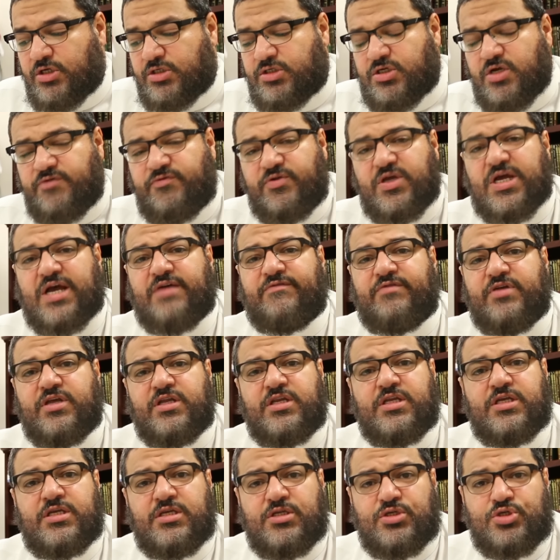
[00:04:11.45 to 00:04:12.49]
So if you have
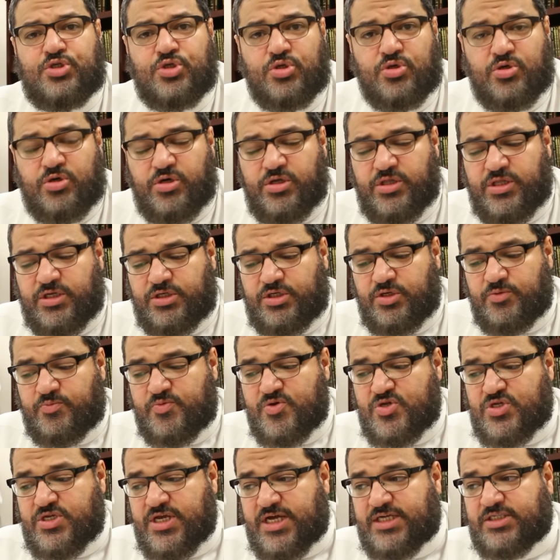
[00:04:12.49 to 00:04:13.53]
any jewelry that you
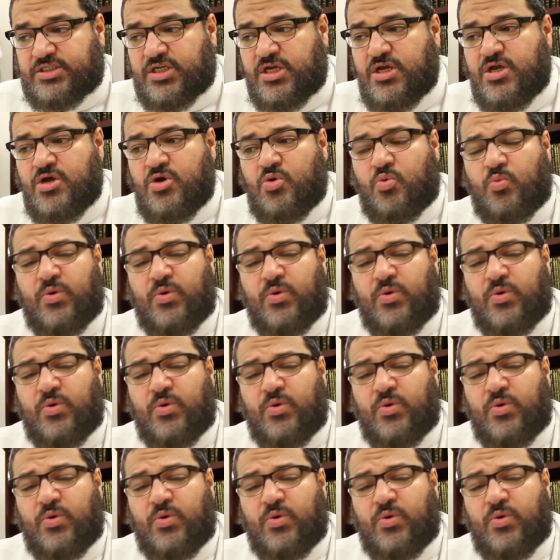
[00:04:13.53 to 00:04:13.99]
possess,